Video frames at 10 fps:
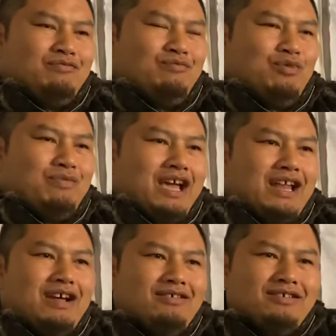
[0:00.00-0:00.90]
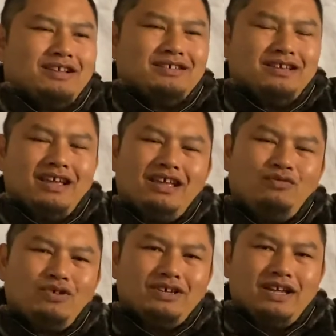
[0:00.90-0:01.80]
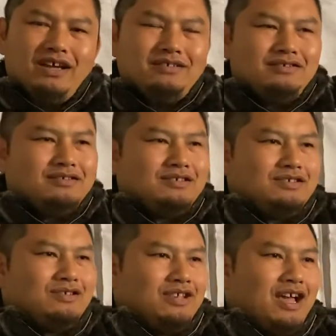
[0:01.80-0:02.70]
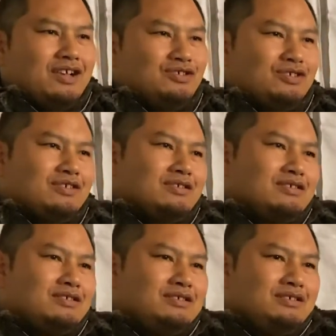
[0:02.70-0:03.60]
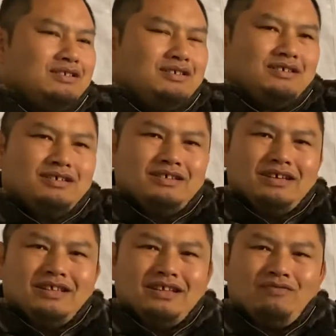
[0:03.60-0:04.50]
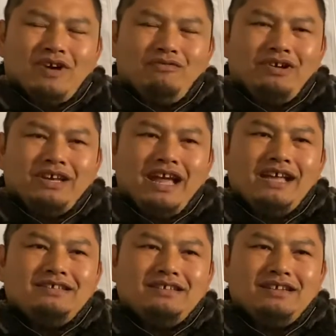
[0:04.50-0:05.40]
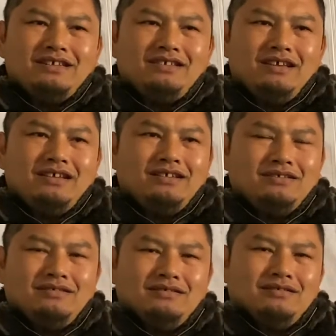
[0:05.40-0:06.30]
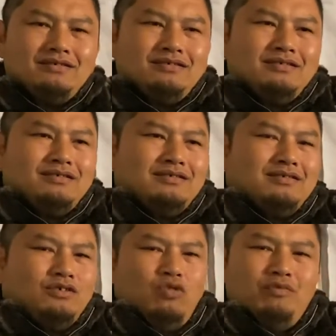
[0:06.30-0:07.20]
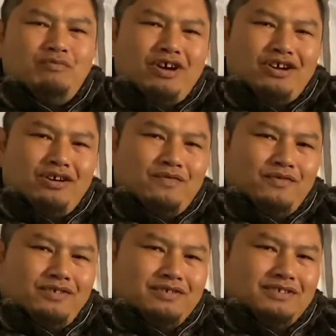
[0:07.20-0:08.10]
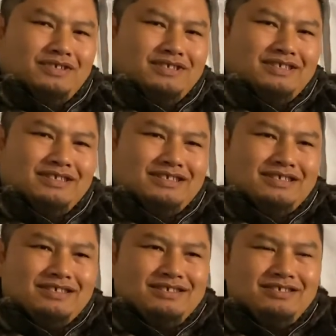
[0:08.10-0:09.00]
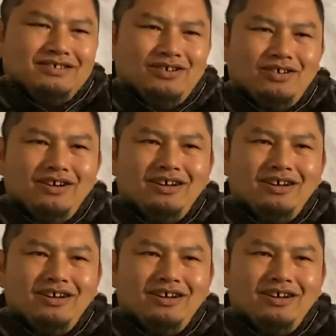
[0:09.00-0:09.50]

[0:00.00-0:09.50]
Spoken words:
put my hand out and I say, "Hey, you want to dance?" And she's like, "Yeah, sure." And then while we're dancing, I say, "You want to be my girlfriend?" She's like,